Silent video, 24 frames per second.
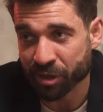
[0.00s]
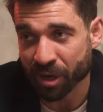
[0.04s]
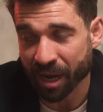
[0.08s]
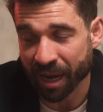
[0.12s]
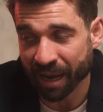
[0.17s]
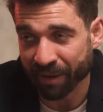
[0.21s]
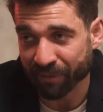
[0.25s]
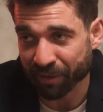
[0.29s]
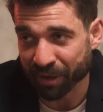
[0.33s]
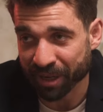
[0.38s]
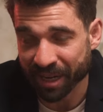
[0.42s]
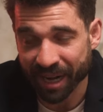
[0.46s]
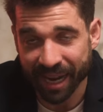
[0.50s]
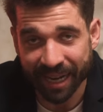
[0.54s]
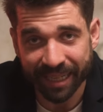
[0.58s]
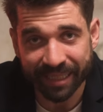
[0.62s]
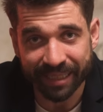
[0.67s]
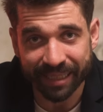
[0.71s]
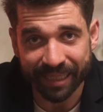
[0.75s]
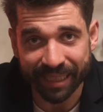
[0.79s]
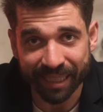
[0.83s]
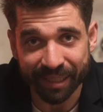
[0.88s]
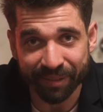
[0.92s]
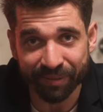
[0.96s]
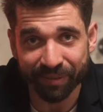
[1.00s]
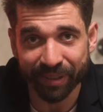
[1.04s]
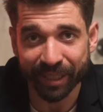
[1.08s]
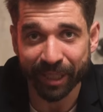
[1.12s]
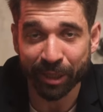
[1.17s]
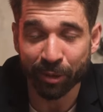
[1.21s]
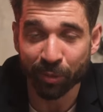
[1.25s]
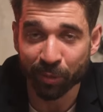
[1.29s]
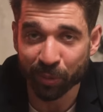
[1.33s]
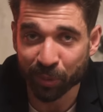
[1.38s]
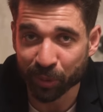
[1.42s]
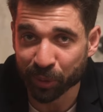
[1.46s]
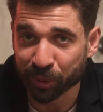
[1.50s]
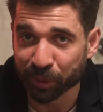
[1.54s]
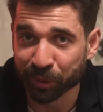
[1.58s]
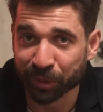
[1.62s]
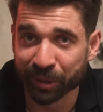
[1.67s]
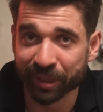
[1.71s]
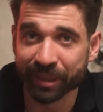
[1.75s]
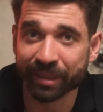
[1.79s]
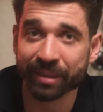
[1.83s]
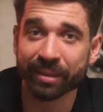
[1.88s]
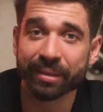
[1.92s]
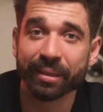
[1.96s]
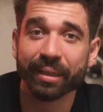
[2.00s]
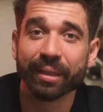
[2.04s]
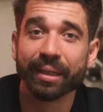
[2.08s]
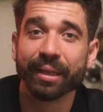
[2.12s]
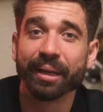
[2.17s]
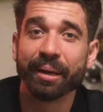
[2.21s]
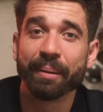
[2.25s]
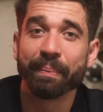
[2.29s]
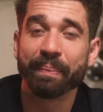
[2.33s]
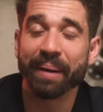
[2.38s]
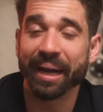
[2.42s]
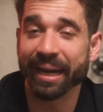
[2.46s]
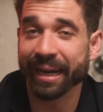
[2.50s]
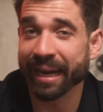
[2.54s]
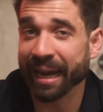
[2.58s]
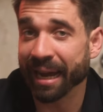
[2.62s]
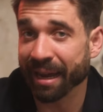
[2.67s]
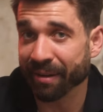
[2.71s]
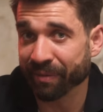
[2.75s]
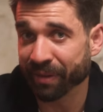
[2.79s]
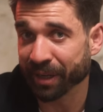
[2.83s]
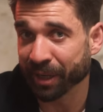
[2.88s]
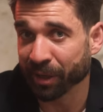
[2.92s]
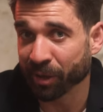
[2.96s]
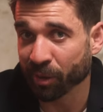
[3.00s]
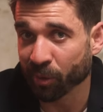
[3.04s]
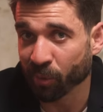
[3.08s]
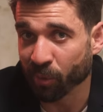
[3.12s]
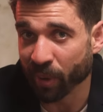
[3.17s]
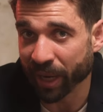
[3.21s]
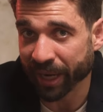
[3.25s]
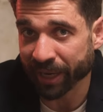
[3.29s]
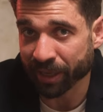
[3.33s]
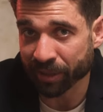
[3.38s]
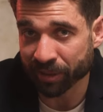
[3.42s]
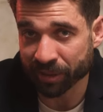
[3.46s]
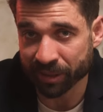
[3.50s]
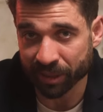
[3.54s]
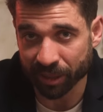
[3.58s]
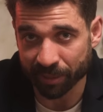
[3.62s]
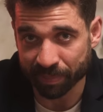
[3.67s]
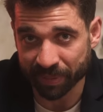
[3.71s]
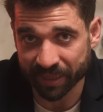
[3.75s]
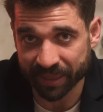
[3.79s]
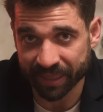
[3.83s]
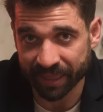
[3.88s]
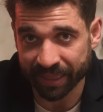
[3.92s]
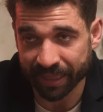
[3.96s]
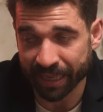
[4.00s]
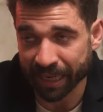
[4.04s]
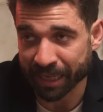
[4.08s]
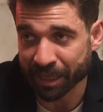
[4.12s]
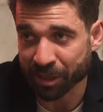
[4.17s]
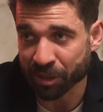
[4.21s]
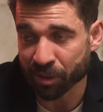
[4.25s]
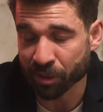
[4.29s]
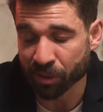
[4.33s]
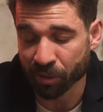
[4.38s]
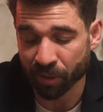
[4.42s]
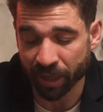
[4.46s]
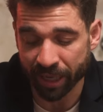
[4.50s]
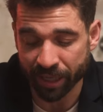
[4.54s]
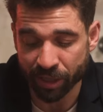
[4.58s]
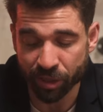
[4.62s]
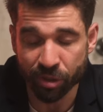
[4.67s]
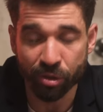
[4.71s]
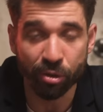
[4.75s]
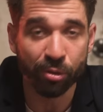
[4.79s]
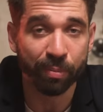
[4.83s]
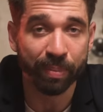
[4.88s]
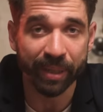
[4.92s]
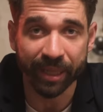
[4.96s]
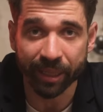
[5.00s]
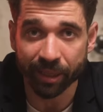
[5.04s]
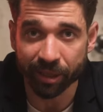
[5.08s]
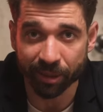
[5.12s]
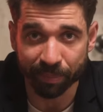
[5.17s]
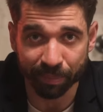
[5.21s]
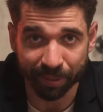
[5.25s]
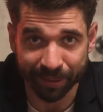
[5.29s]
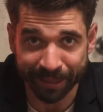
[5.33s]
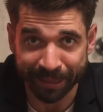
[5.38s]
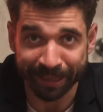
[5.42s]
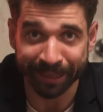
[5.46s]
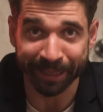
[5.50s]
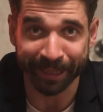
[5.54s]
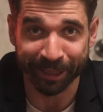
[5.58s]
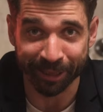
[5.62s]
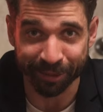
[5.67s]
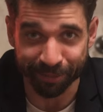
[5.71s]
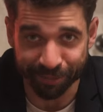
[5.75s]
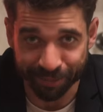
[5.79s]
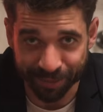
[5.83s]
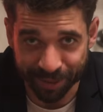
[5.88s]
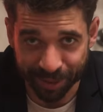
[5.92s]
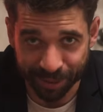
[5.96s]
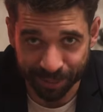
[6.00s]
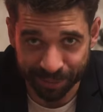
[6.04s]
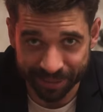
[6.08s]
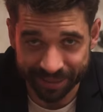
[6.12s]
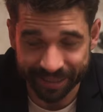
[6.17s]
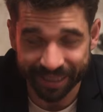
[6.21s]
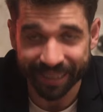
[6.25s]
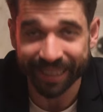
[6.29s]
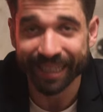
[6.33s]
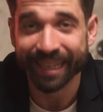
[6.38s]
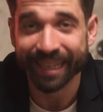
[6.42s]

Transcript: have a nice evening ruined by having the waiters upset at you and you being completely confused.